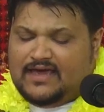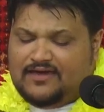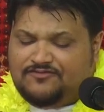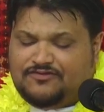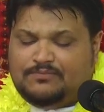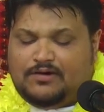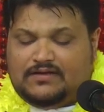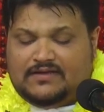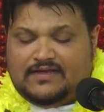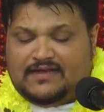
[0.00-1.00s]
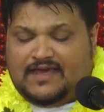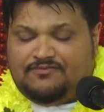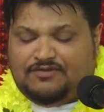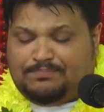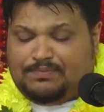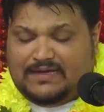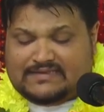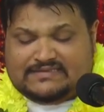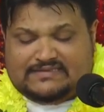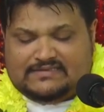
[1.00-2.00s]
everybody in every
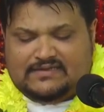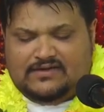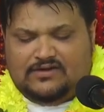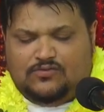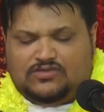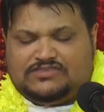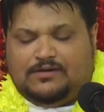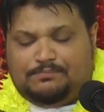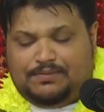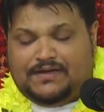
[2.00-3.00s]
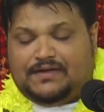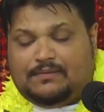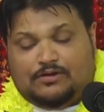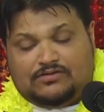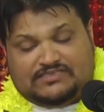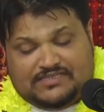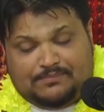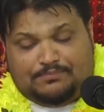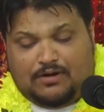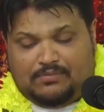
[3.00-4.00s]
place was complaining about the
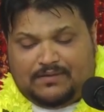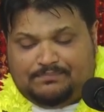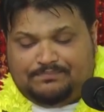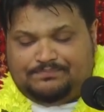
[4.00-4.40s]
same problem.